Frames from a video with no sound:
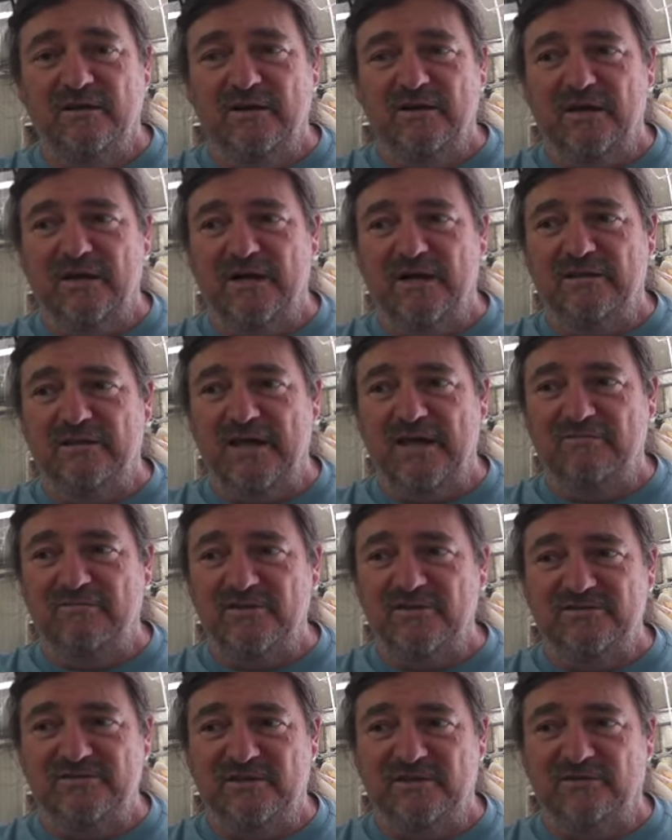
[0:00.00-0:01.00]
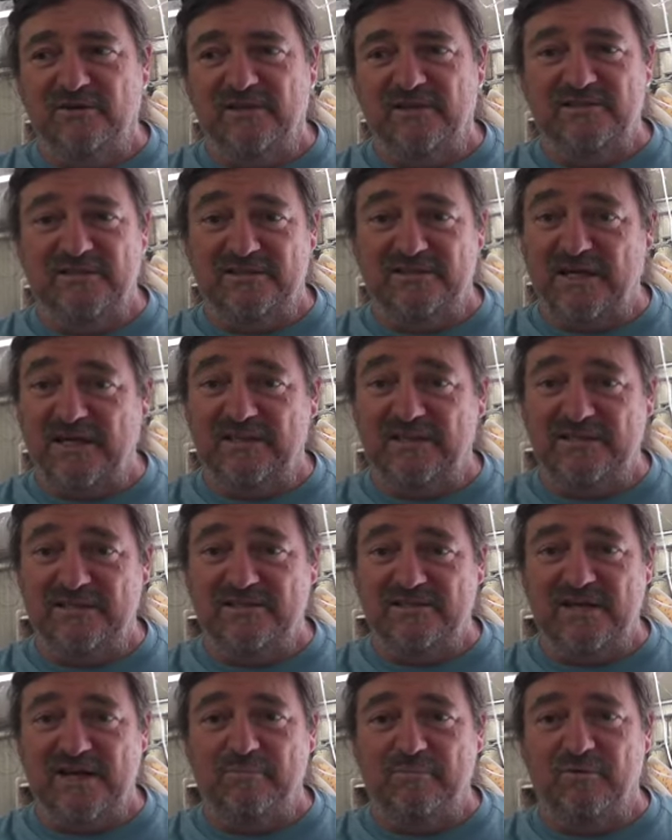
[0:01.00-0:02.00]
The heaviest thing I actually take
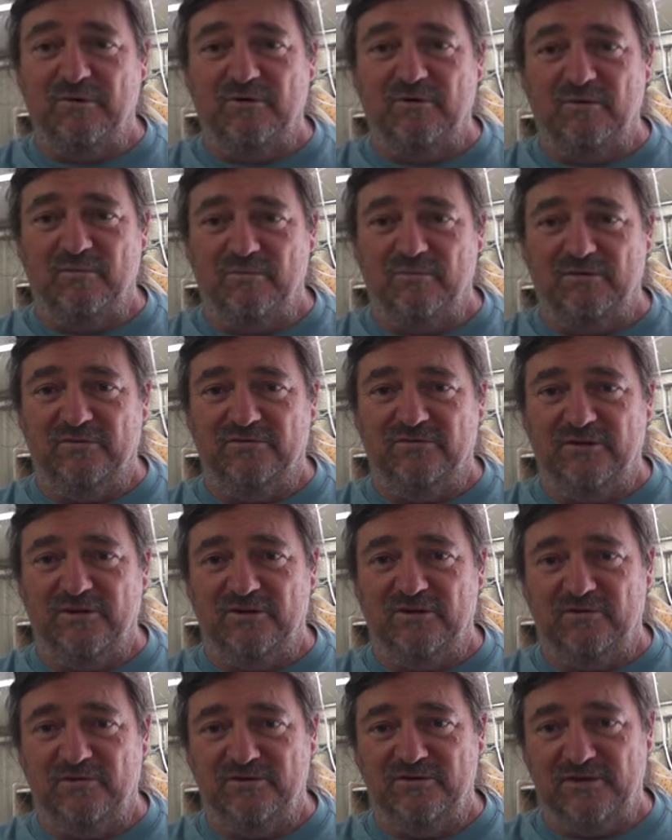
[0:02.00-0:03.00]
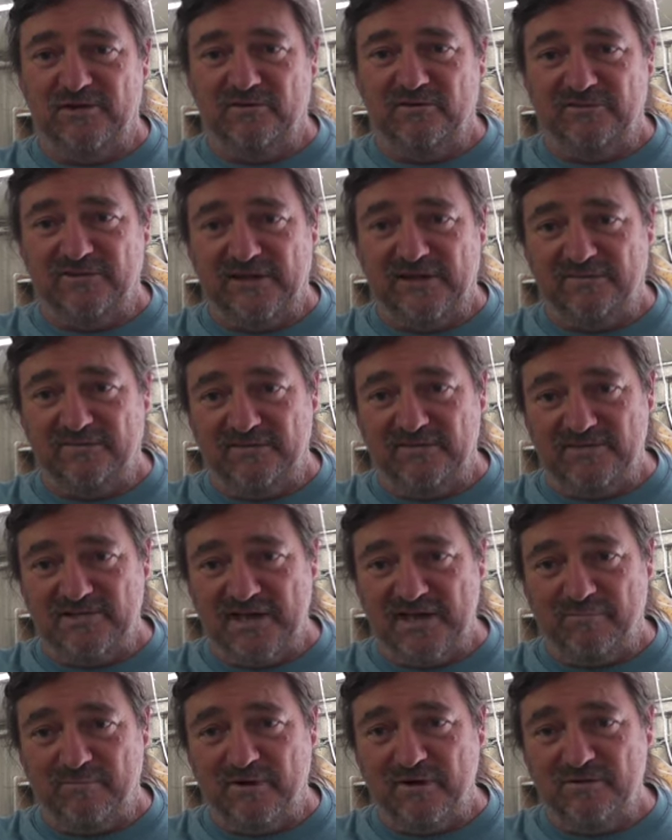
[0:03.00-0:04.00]
is camera equipment, so I'll take this
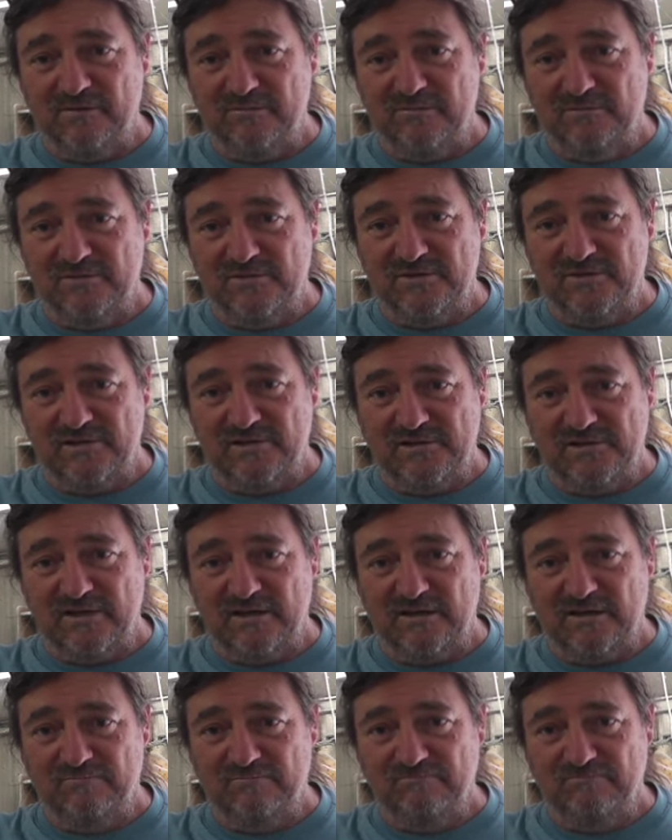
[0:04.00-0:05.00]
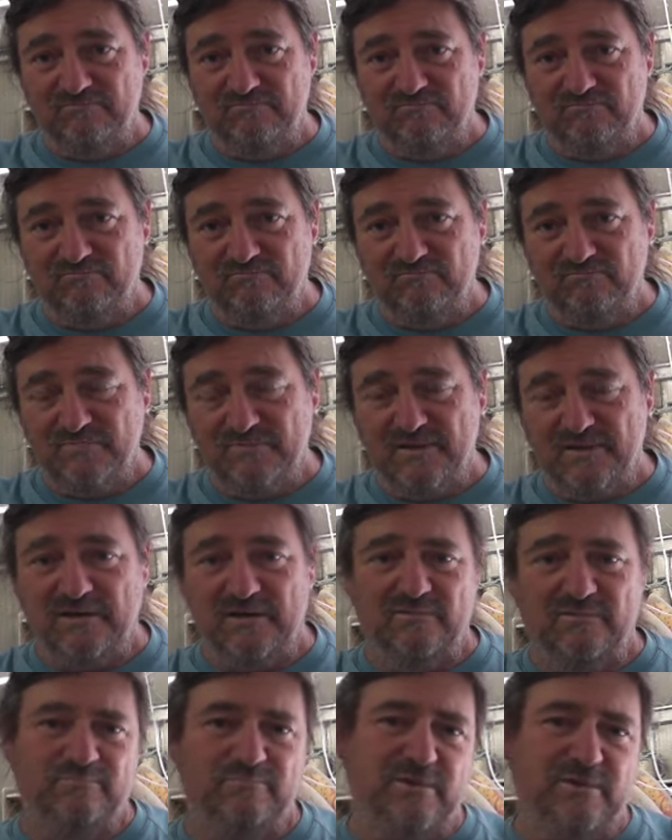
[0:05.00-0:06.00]
camera, which is a
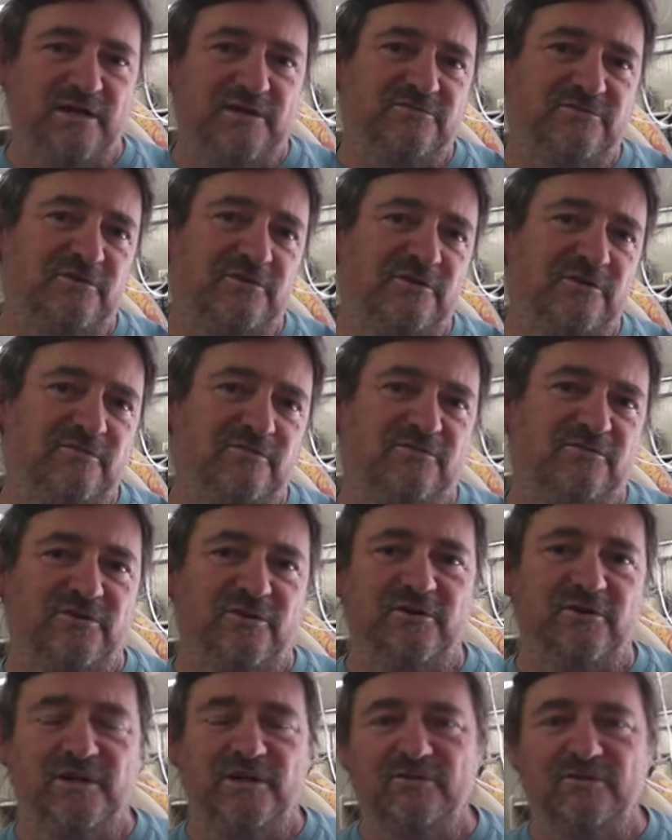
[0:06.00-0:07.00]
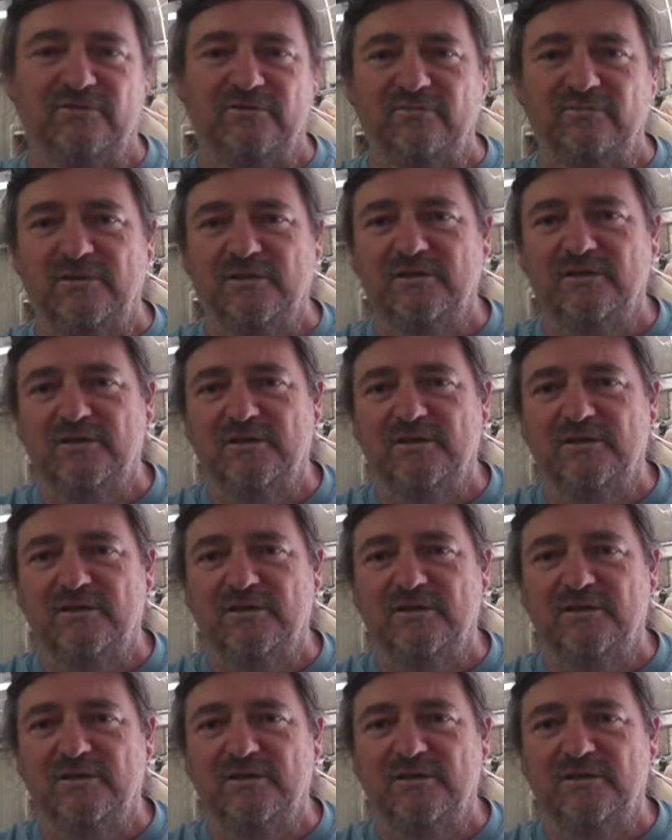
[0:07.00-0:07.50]
Panasonic or a Sony or something.